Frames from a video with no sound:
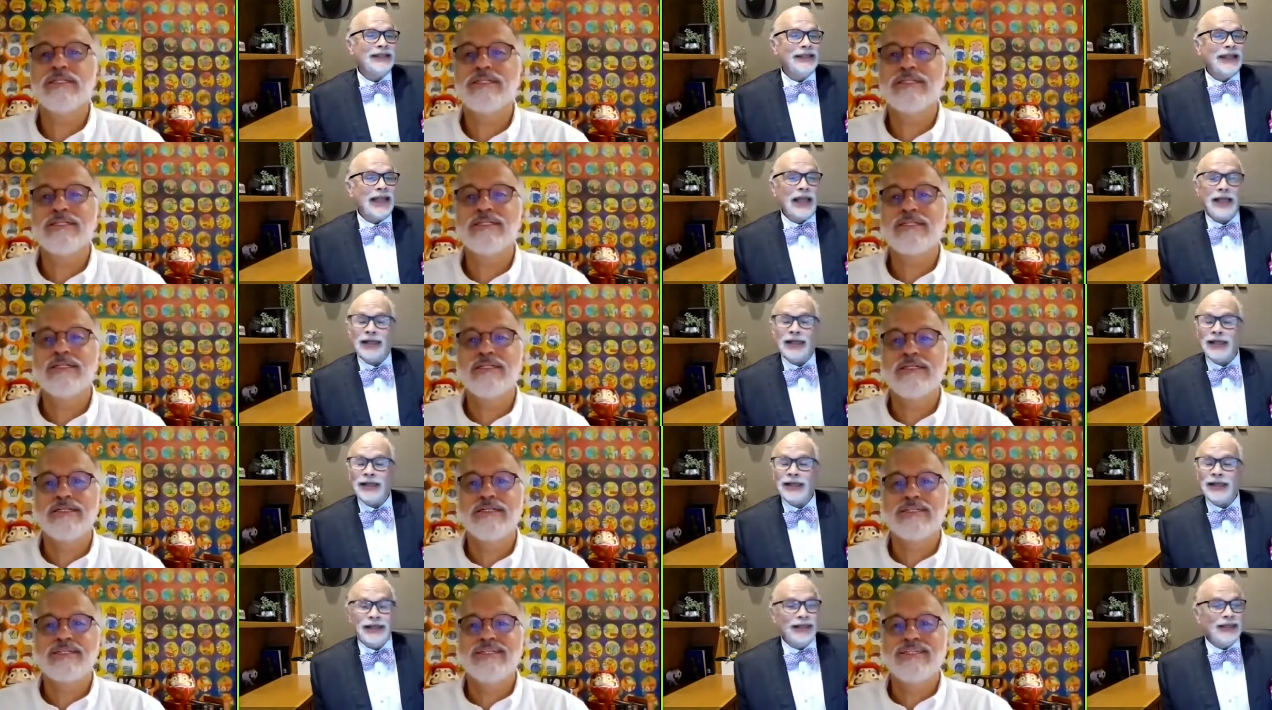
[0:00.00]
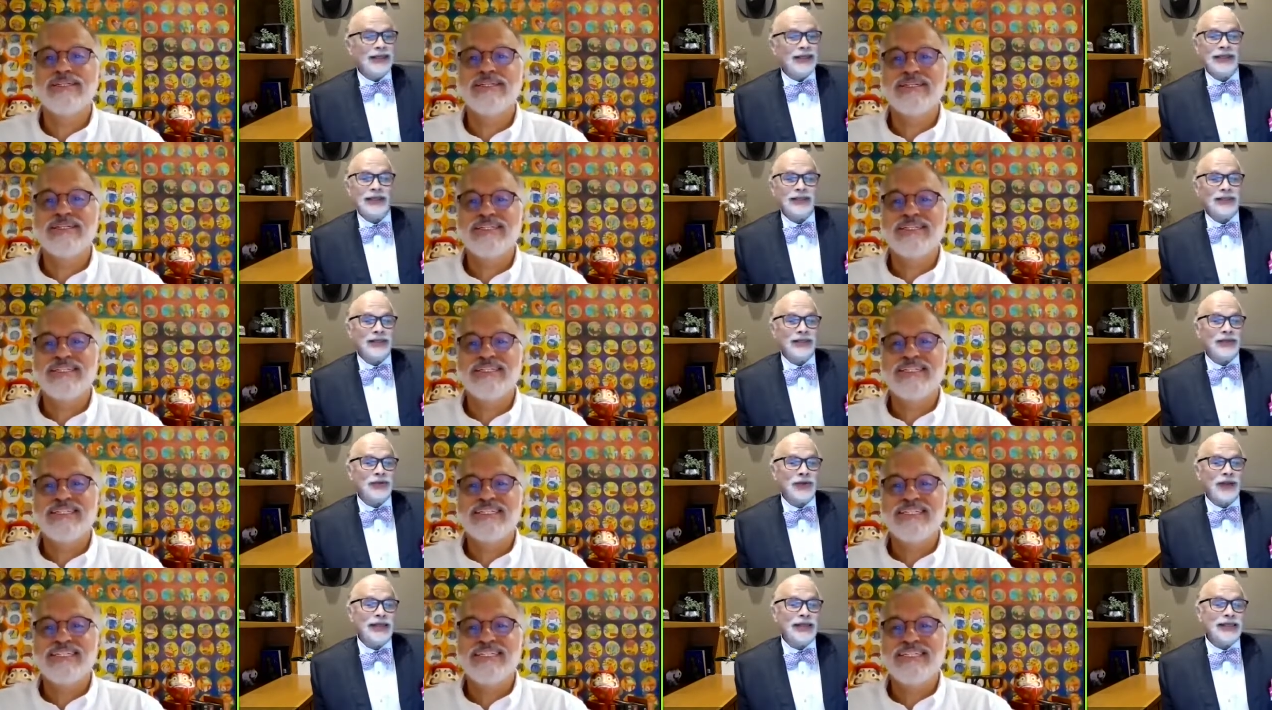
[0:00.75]
Speaker 1: Yeah, it,
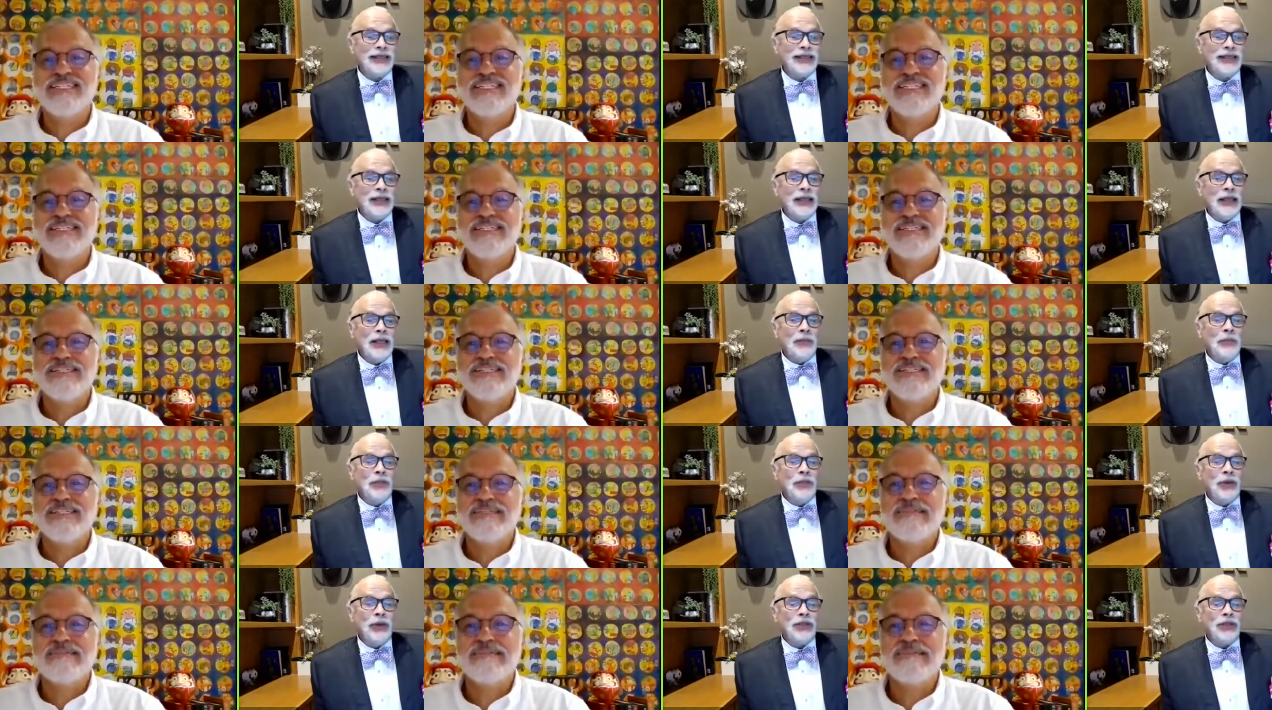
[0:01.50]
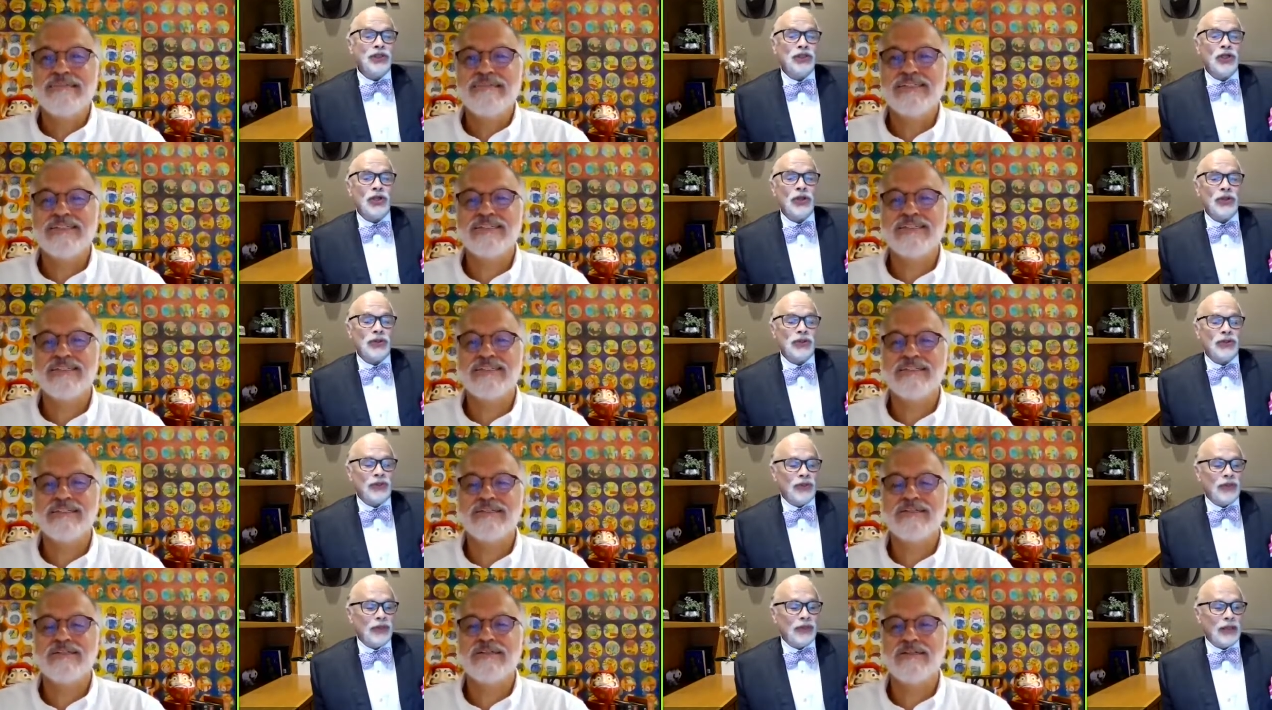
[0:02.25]
it's crazy. But you know, the,
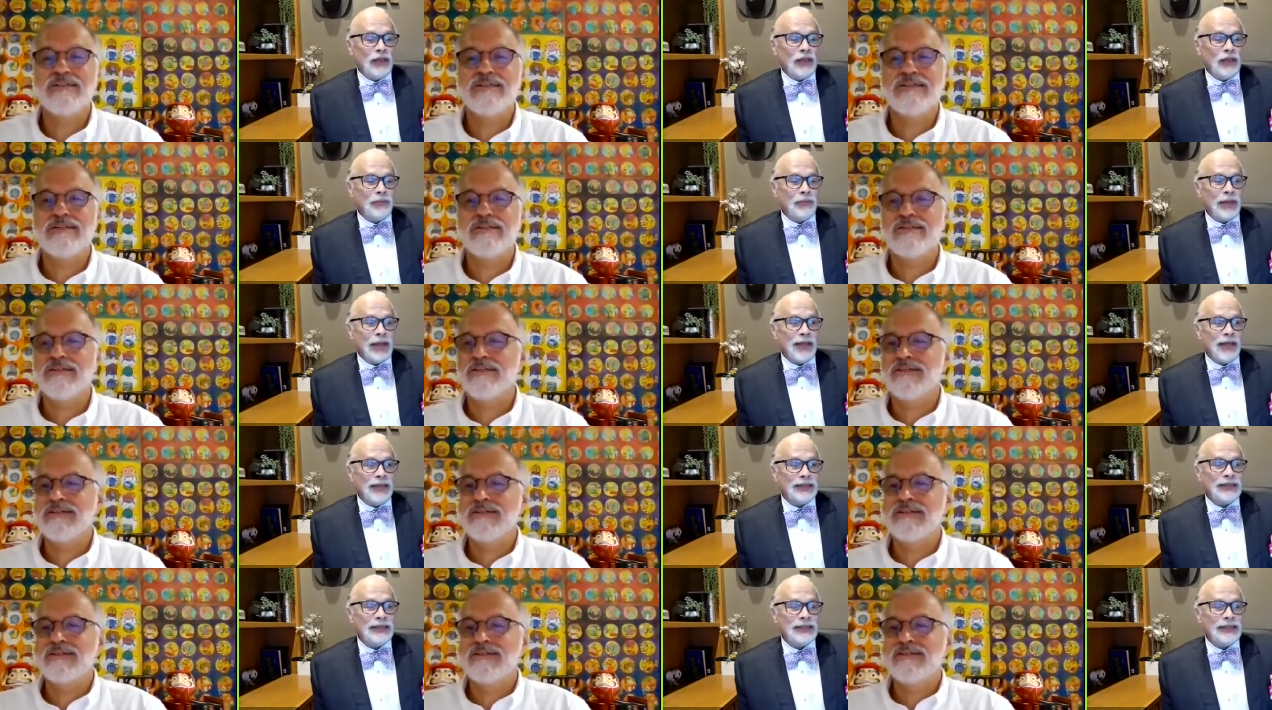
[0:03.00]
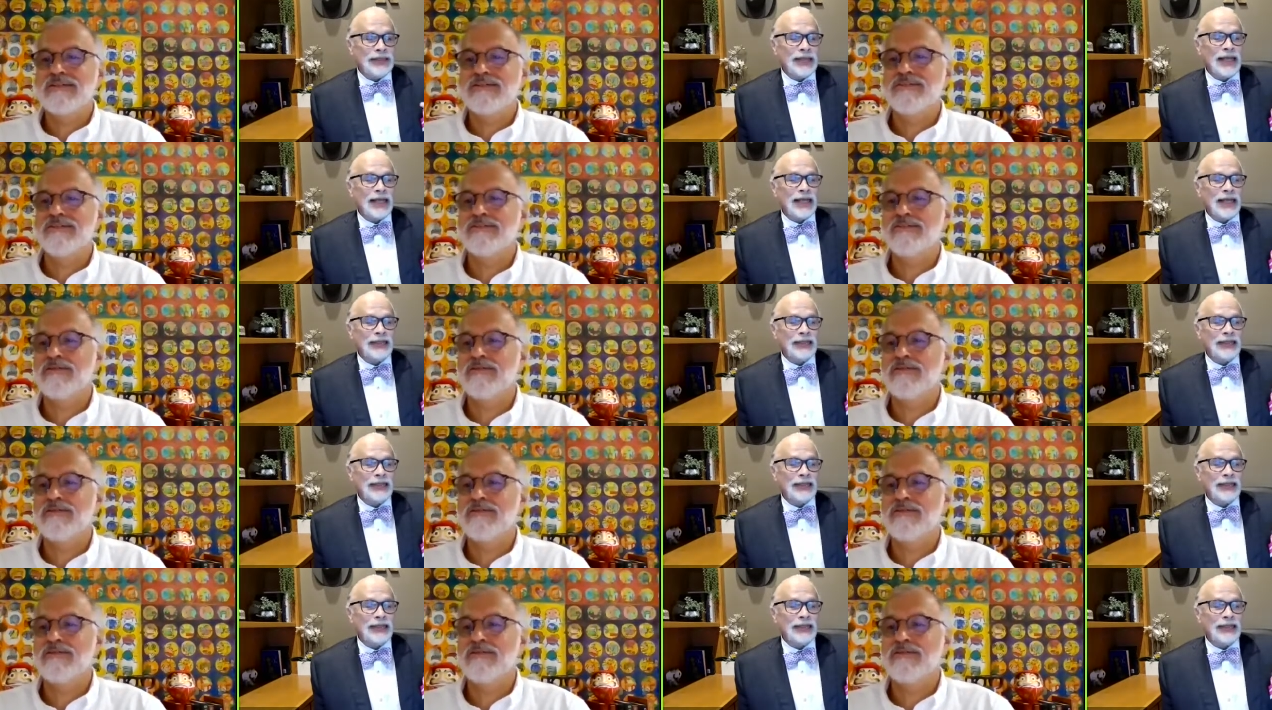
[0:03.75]
the thing about it is it's not